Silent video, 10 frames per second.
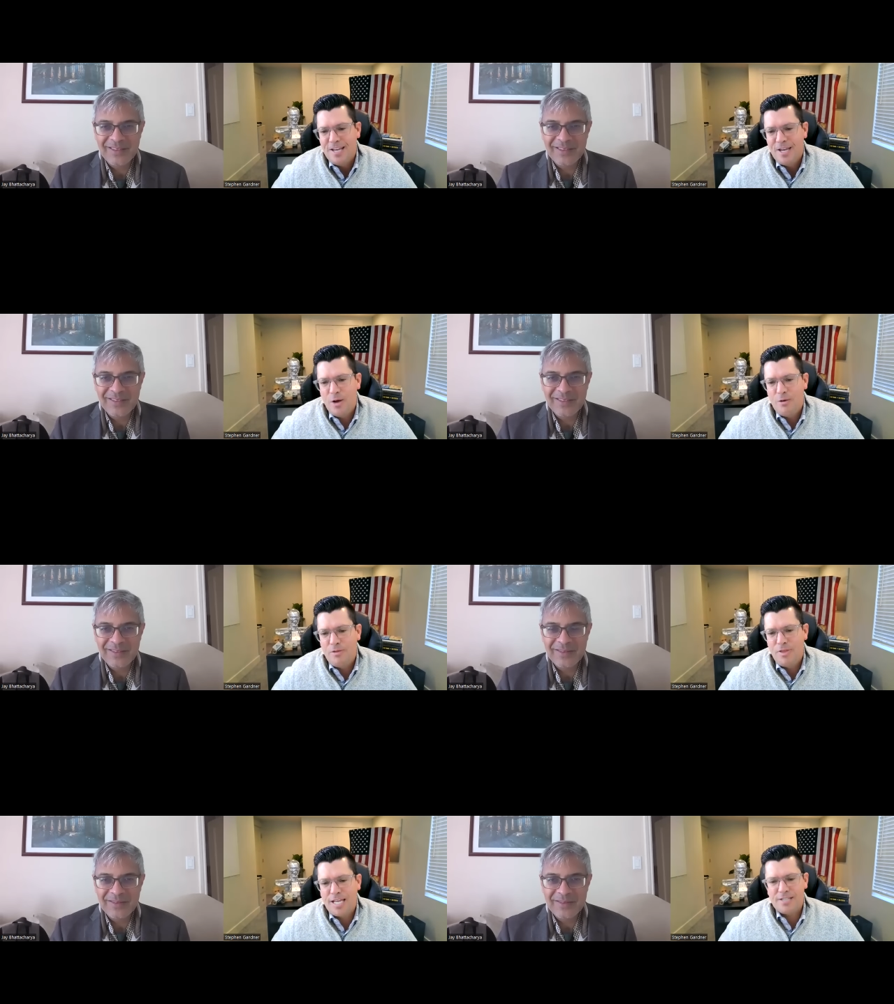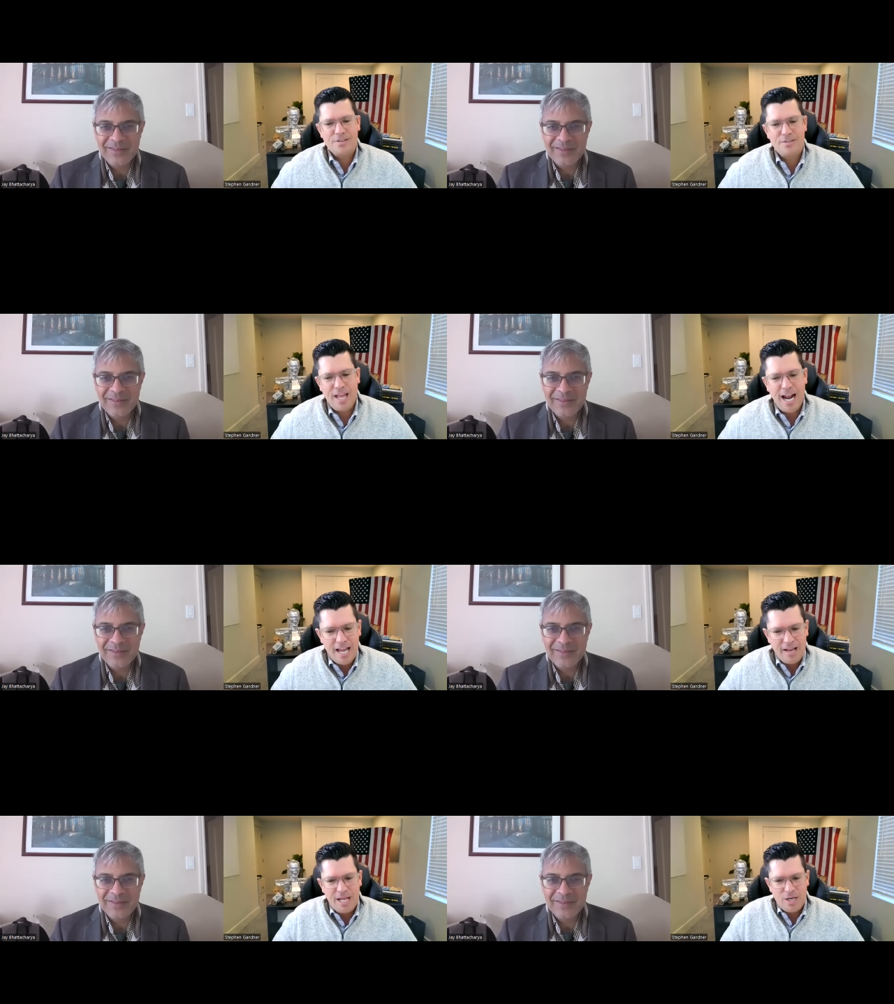Speaker 1: you know, things that
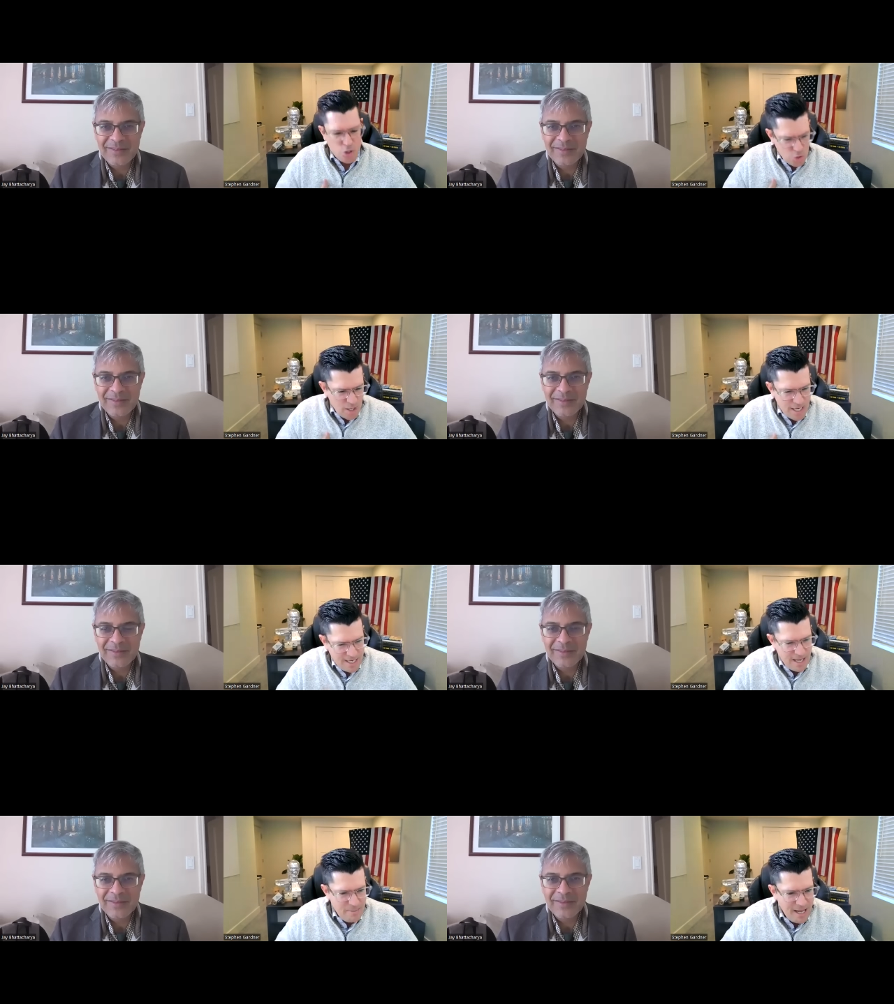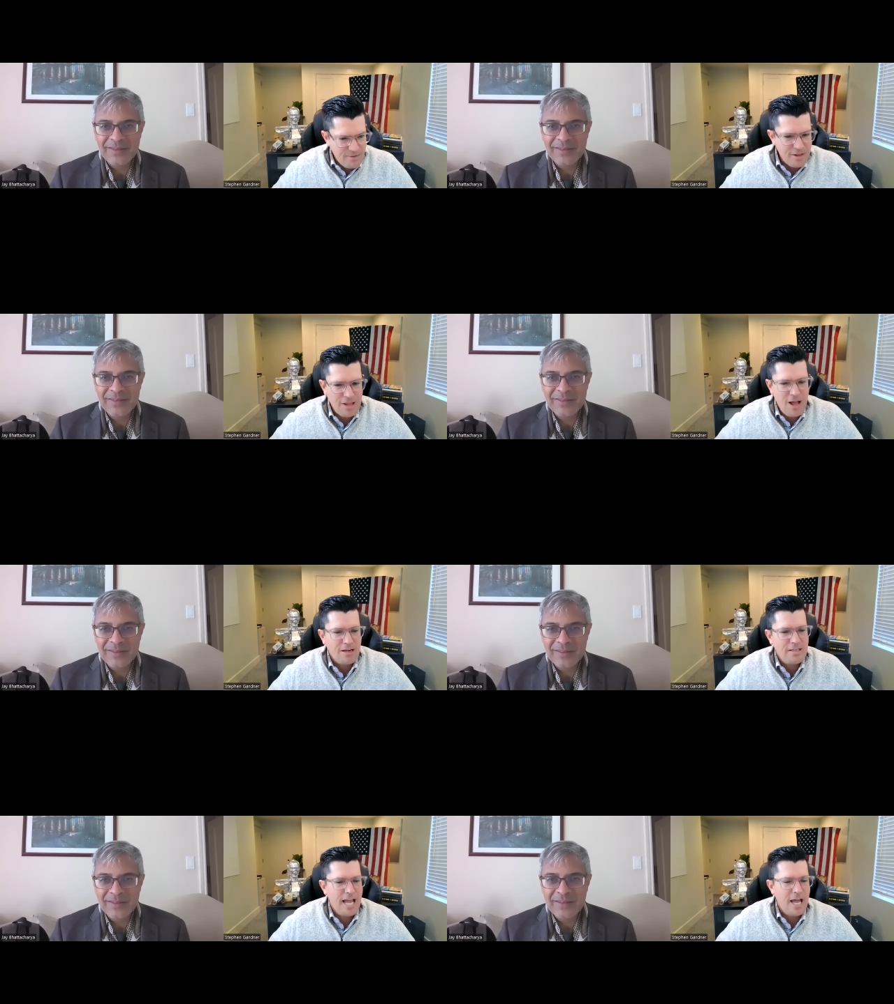I enjoyed about the
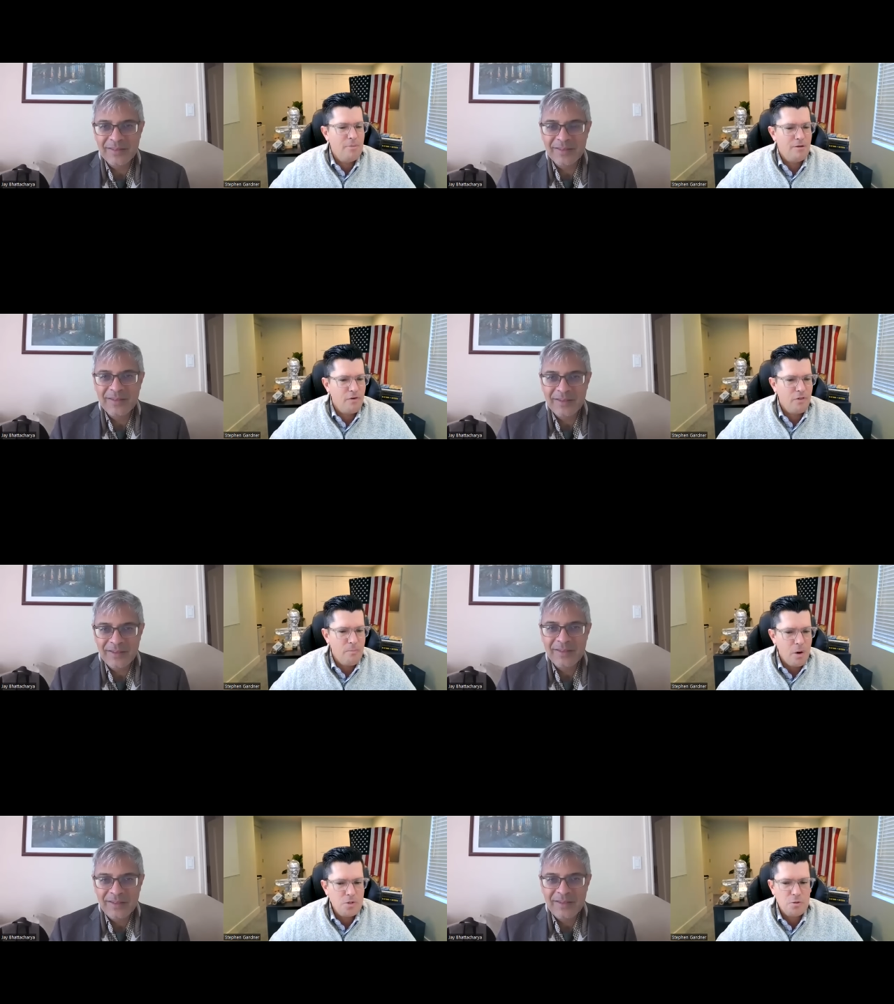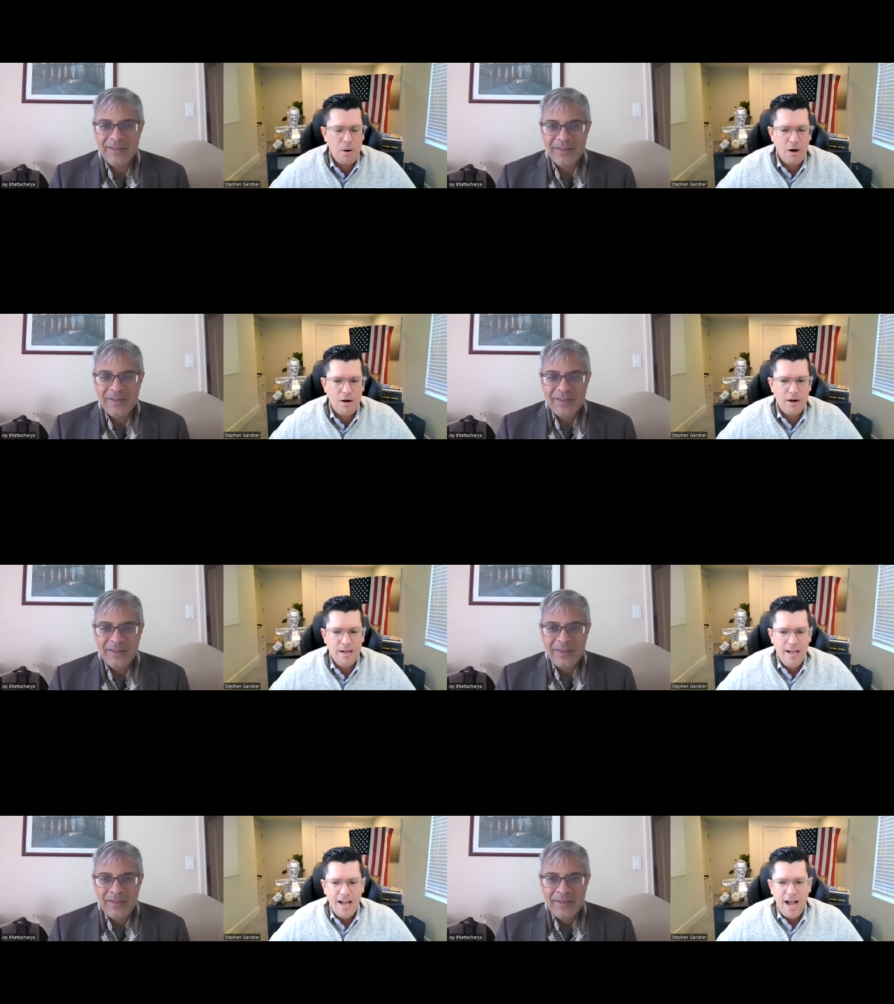lockdown, but for the most part,
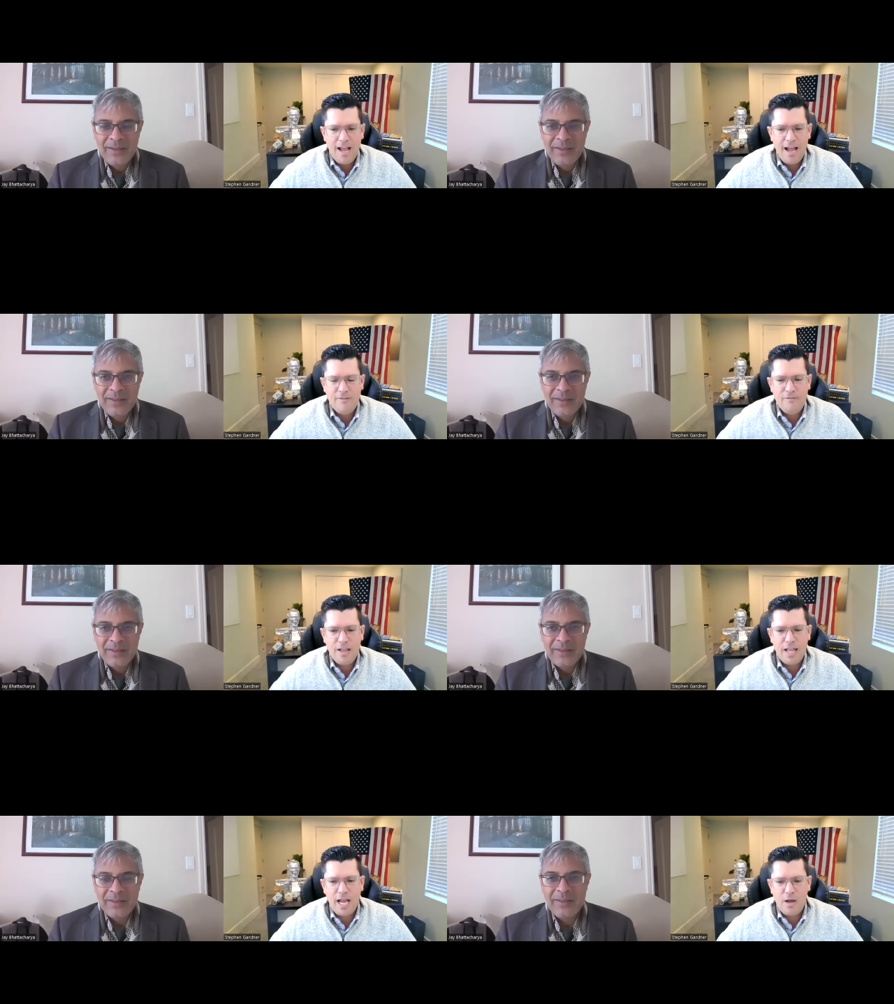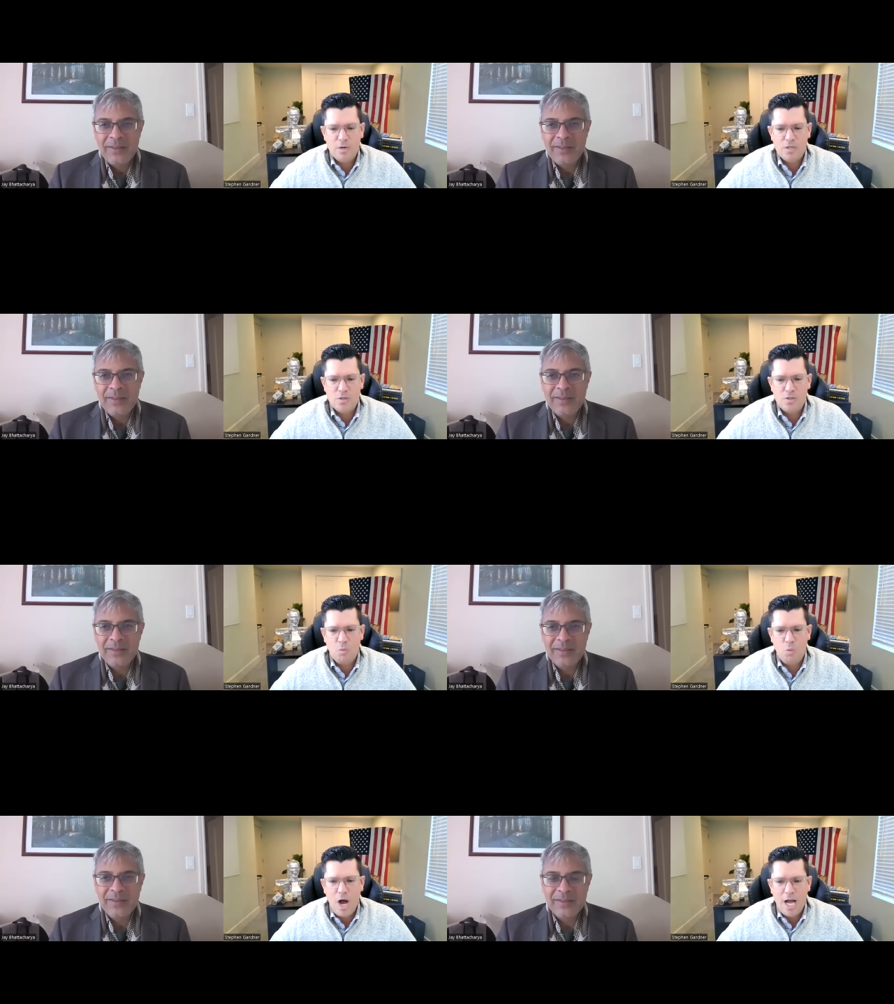I, I felt like I was
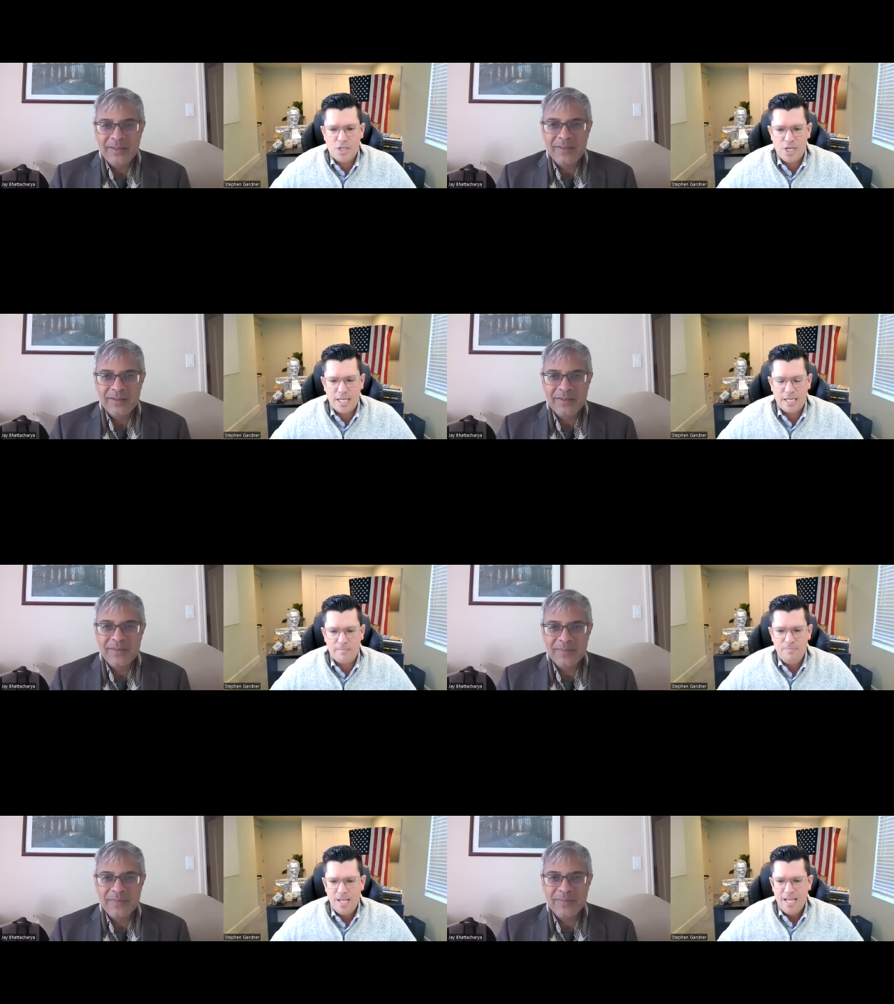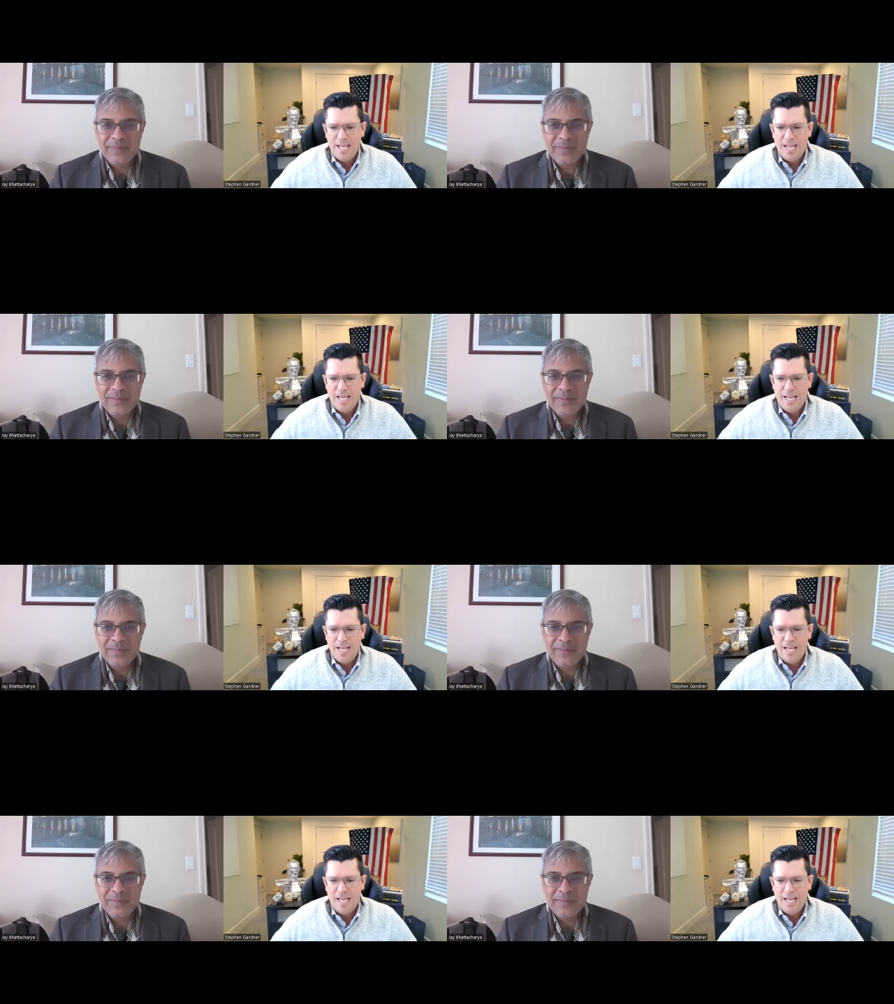watching